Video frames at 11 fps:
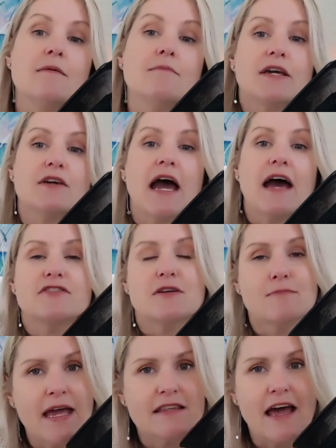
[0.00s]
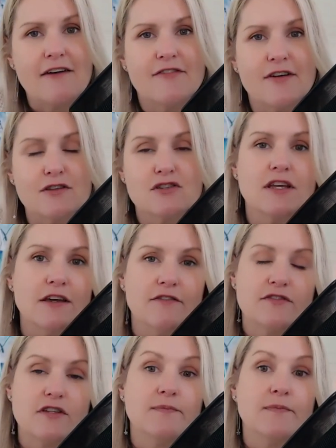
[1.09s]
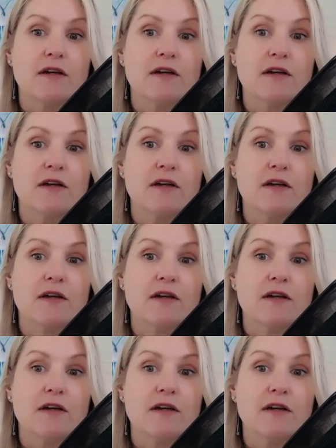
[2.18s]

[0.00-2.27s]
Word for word: But you have to make that first shift.